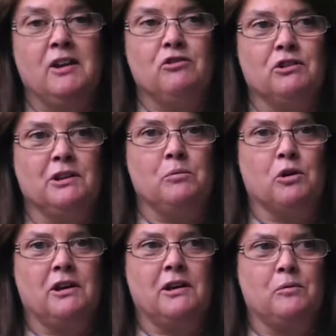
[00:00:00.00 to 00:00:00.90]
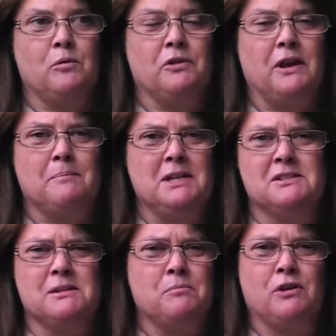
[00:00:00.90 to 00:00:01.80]
really work out what that
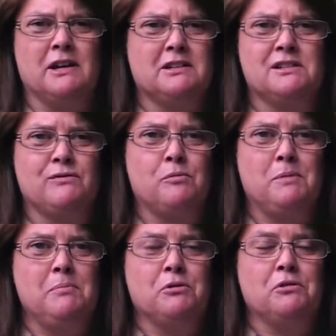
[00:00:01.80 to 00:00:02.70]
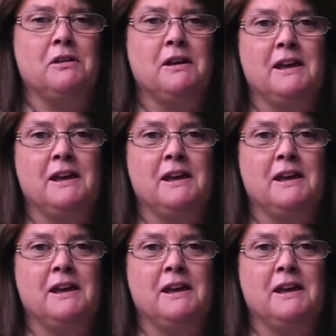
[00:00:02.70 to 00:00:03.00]
means in practice for people.